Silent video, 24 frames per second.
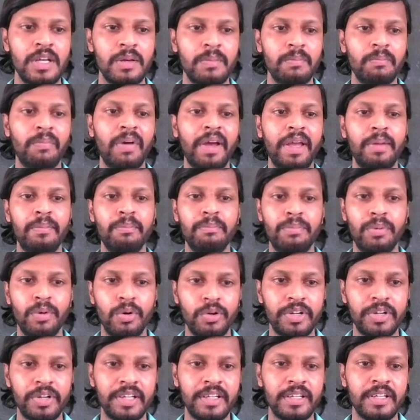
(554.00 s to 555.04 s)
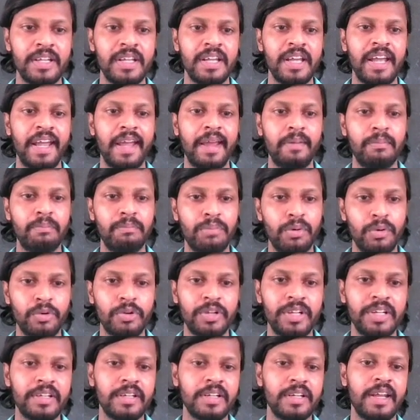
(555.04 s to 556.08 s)
by boring and
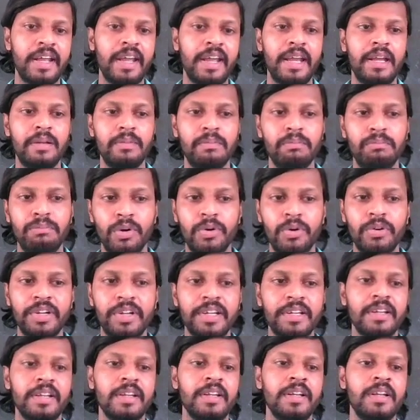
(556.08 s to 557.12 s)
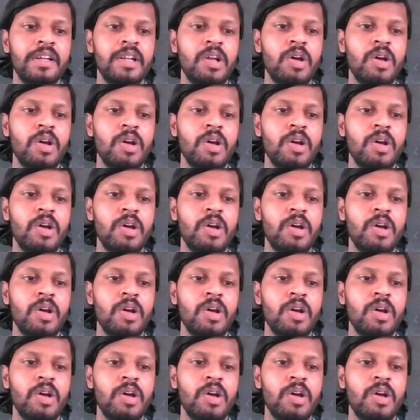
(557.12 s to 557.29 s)
boring and boring